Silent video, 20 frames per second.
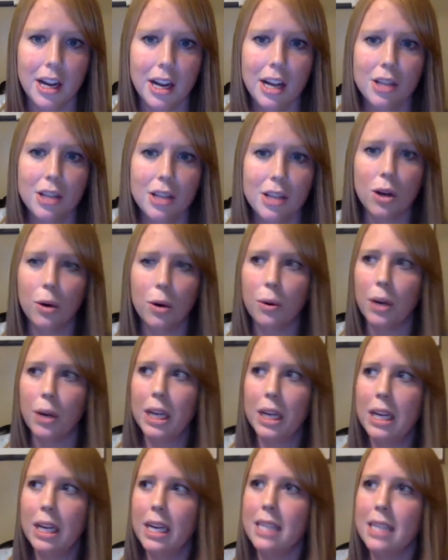So
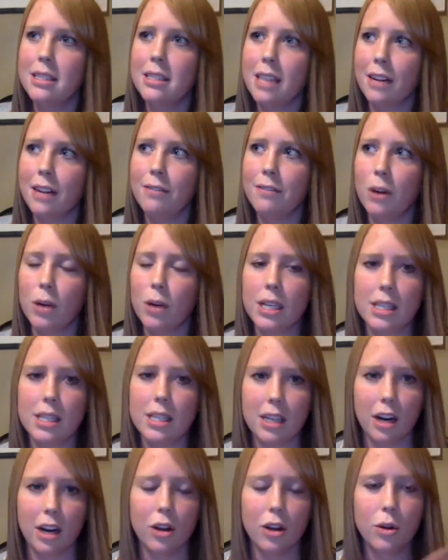instead of focusing
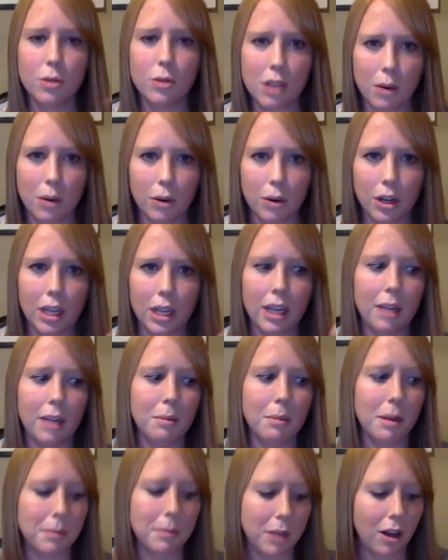on who's not working,
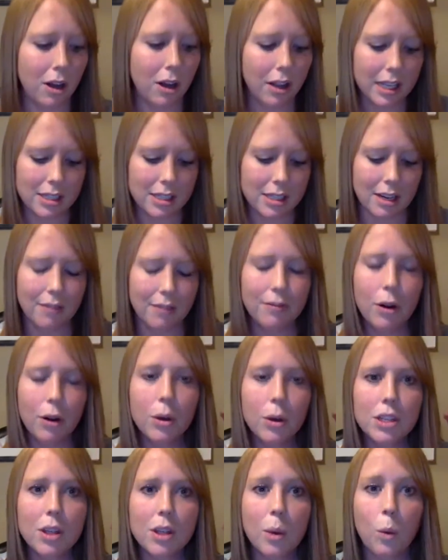blah, blah, blah, all that stuff,
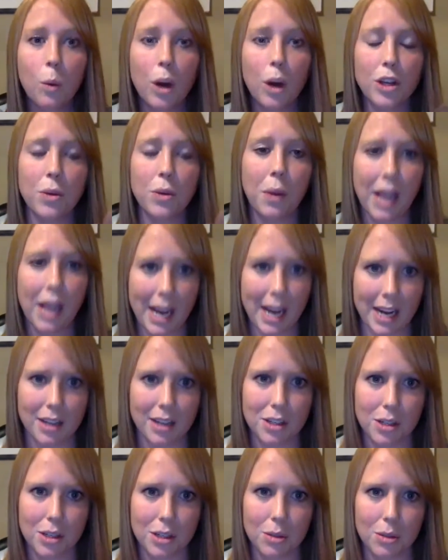focus on what you can do.